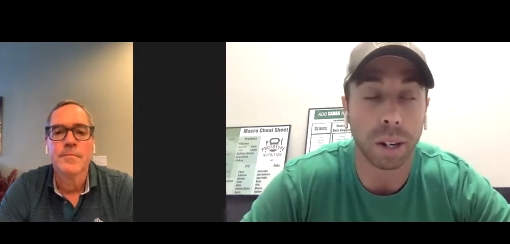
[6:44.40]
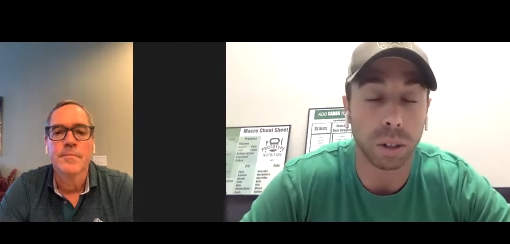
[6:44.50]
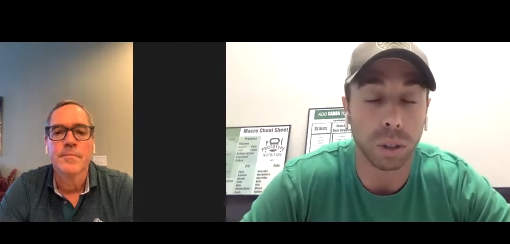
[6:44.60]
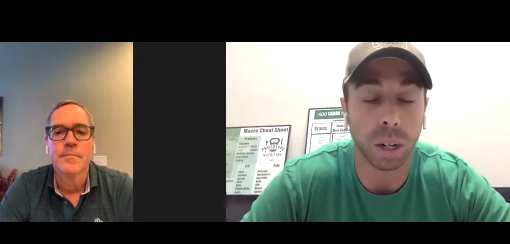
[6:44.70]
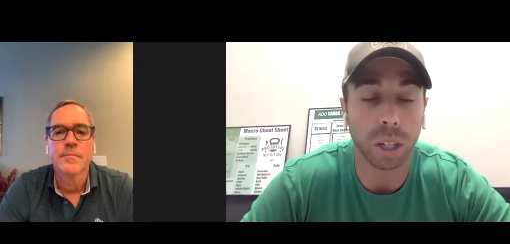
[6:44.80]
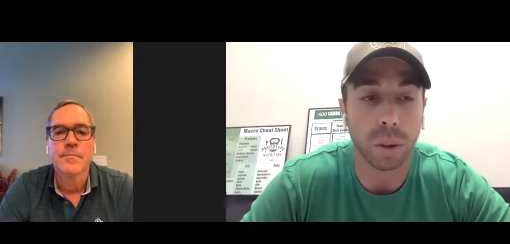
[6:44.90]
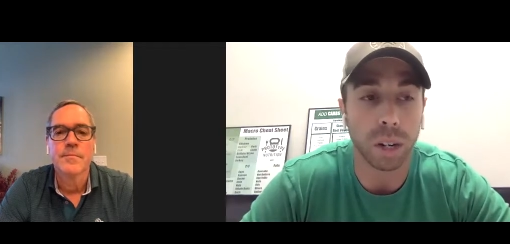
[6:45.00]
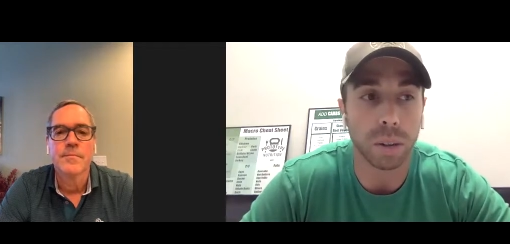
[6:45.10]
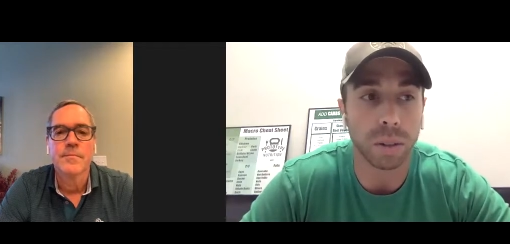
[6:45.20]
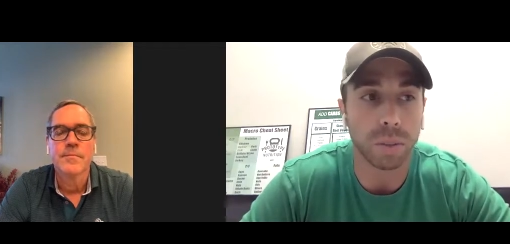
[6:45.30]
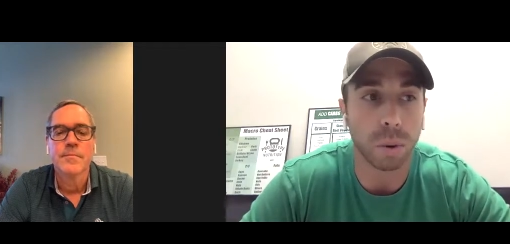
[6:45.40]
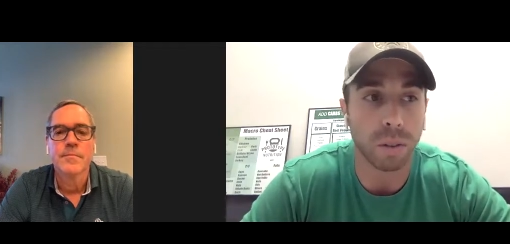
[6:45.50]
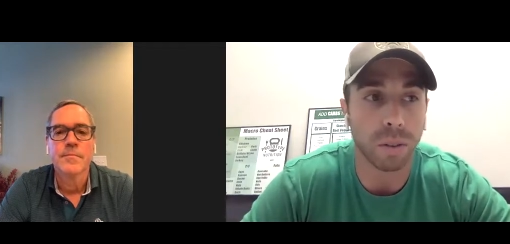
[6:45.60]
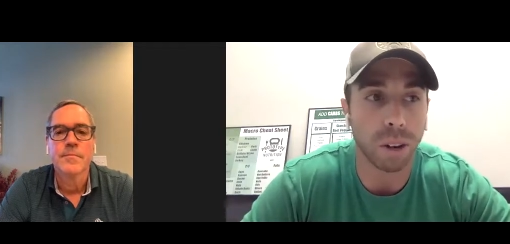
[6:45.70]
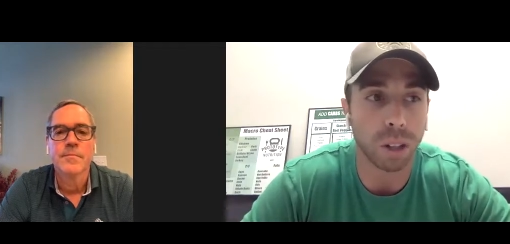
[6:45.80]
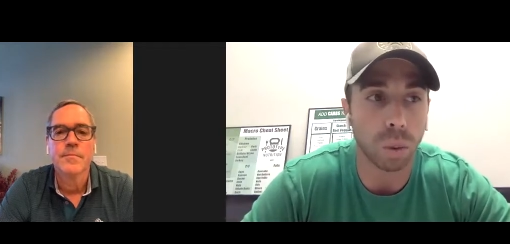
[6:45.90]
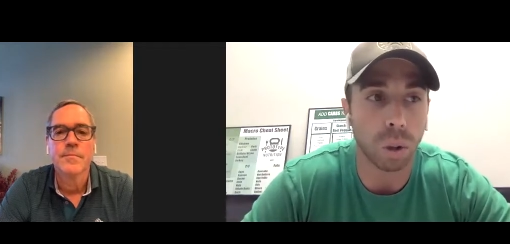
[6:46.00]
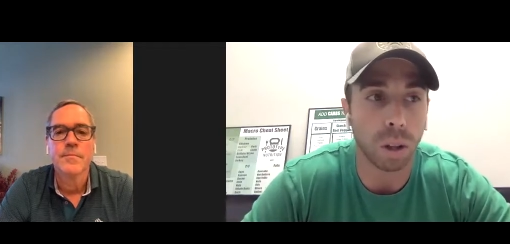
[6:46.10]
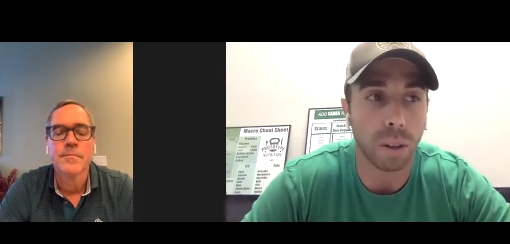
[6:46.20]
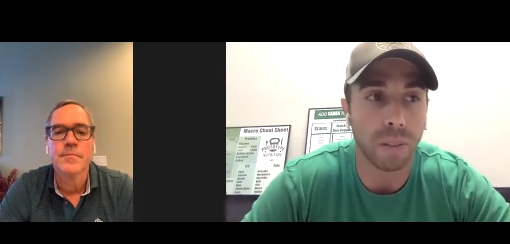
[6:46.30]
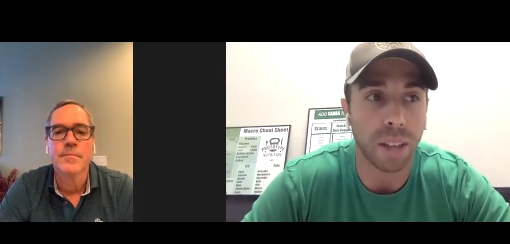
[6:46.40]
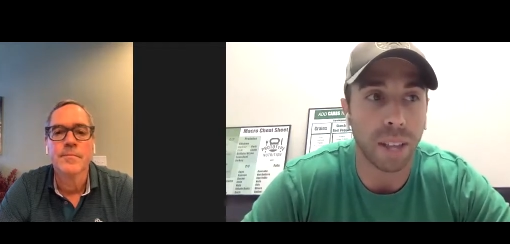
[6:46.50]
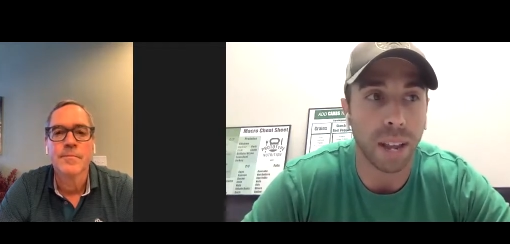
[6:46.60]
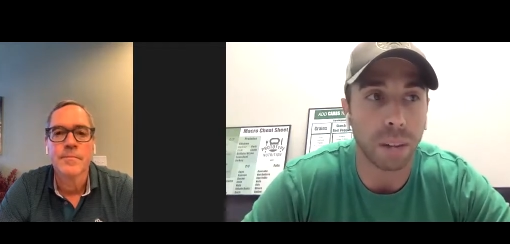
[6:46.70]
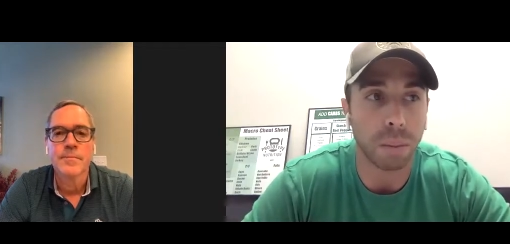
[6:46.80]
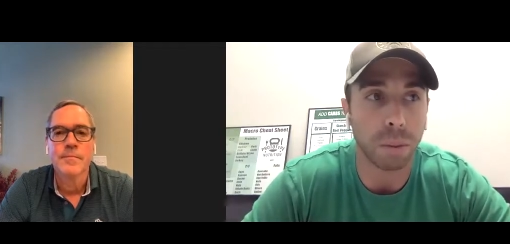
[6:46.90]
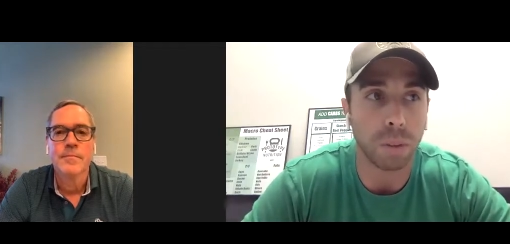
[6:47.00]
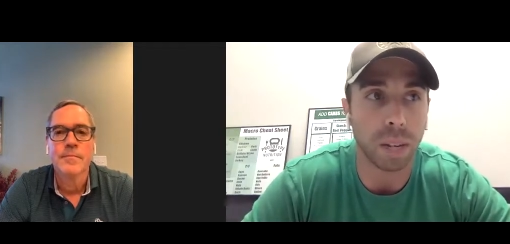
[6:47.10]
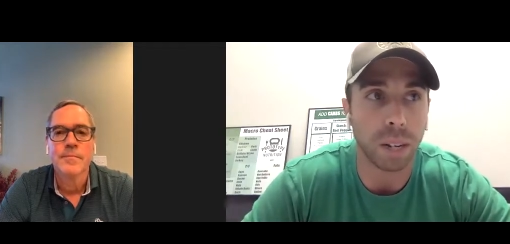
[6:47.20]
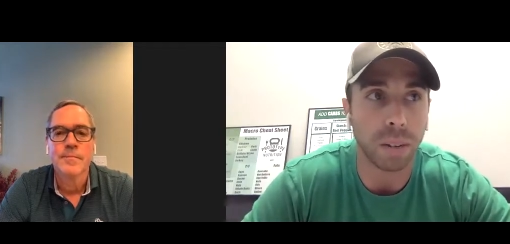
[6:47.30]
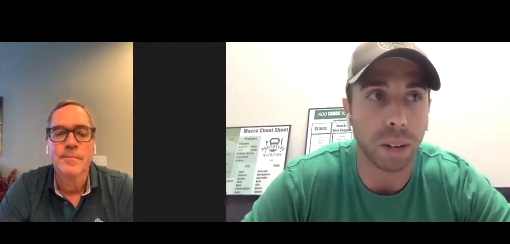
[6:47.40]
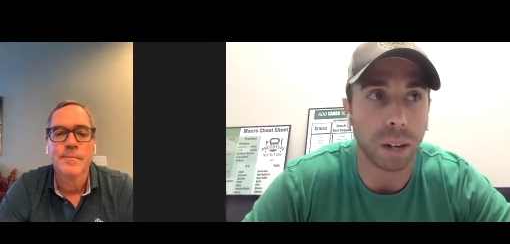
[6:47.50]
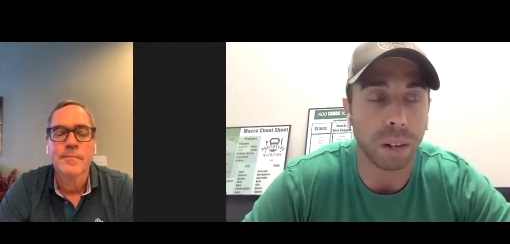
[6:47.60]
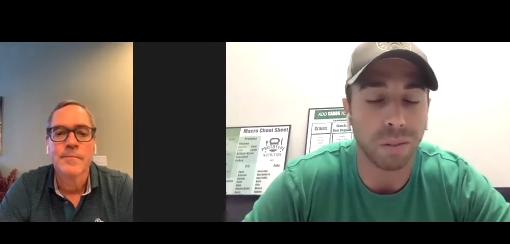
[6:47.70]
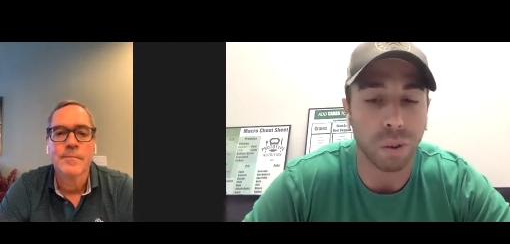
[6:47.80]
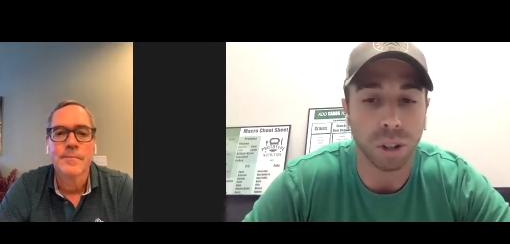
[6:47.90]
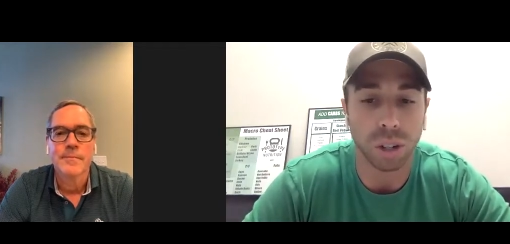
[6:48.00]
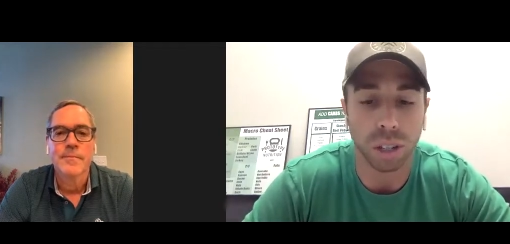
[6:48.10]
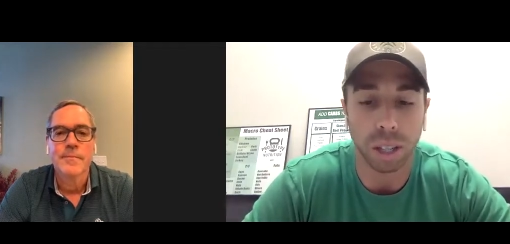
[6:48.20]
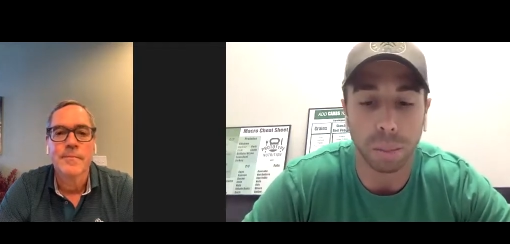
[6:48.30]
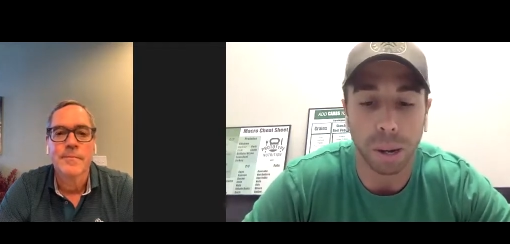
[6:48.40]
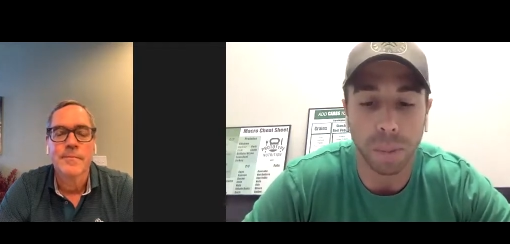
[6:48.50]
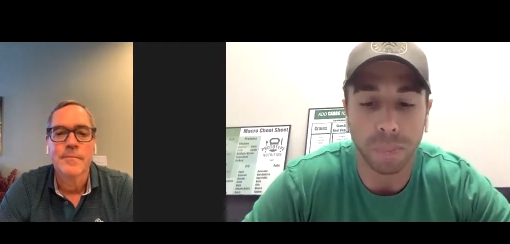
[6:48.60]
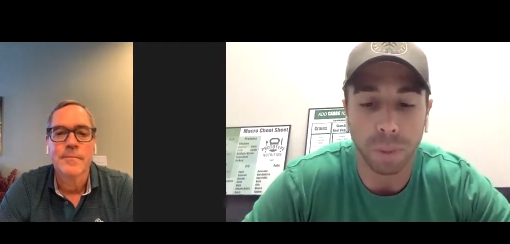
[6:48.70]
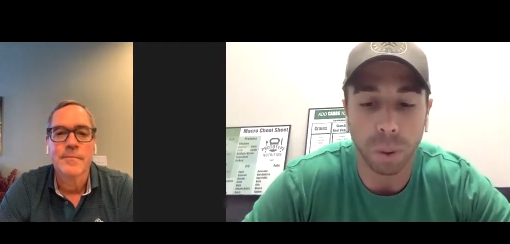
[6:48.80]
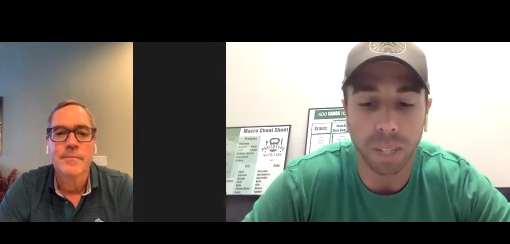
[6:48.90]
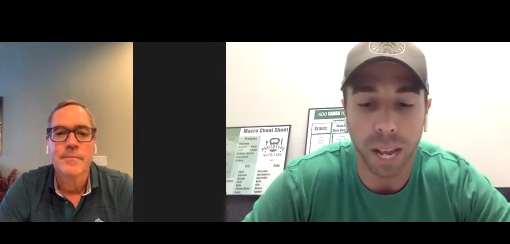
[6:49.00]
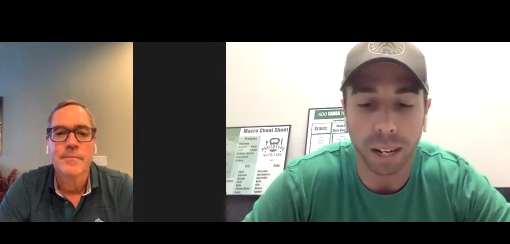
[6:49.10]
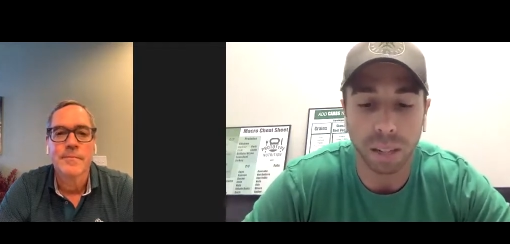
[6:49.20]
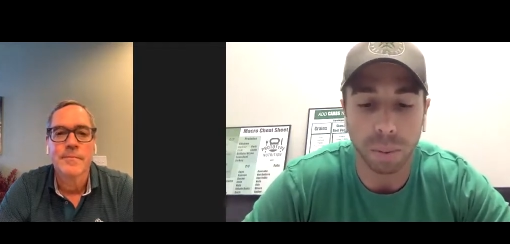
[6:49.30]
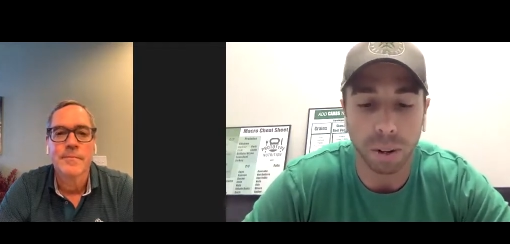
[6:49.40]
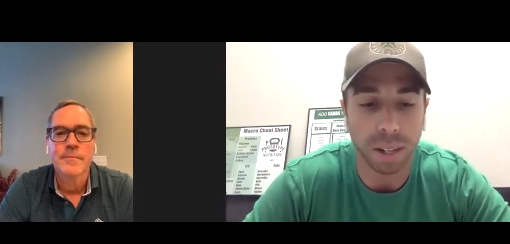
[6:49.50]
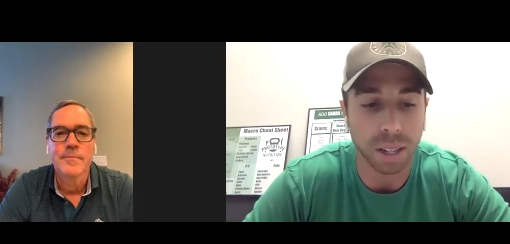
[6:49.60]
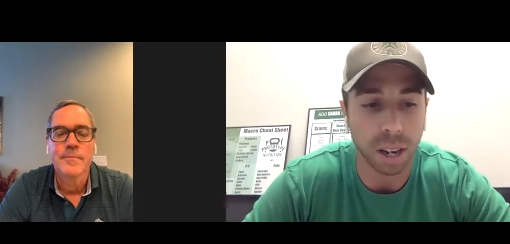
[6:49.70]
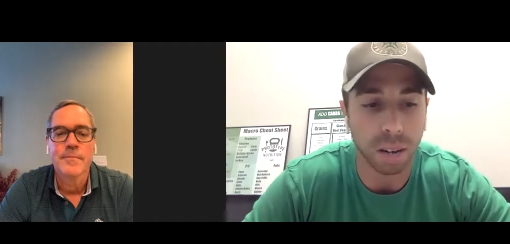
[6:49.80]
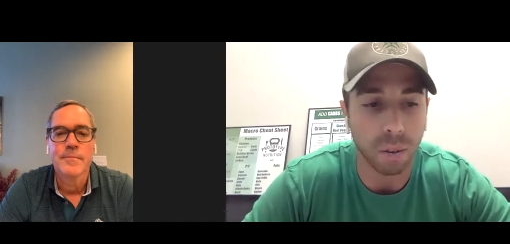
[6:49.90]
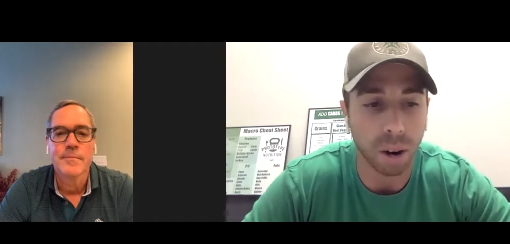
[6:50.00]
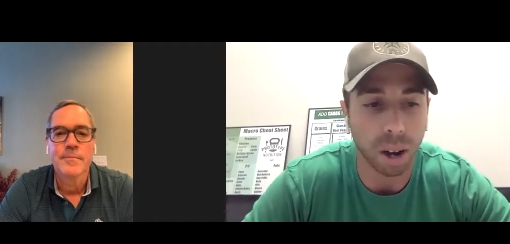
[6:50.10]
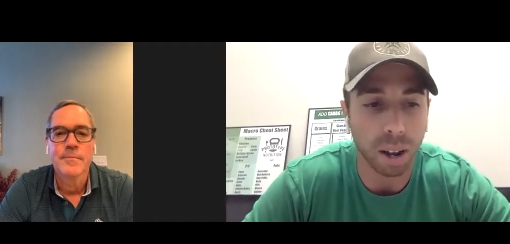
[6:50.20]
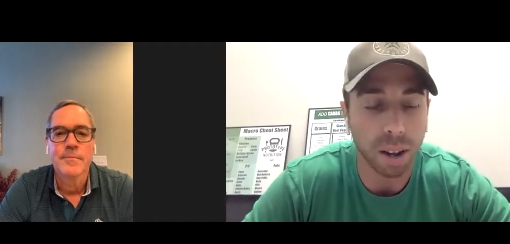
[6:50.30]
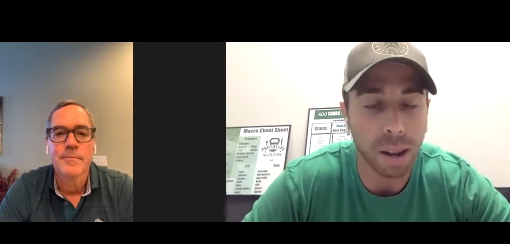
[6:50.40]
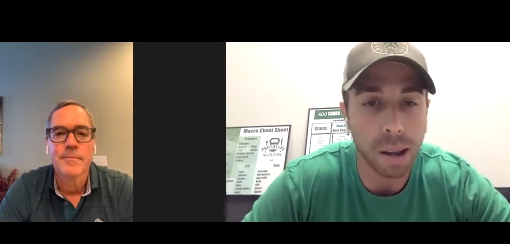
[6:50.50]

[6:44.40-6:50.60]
Speaker 1: I know in 2020 it was more of a virtual event; they had to move it, uh, unfortunately. But what was that experience like for you?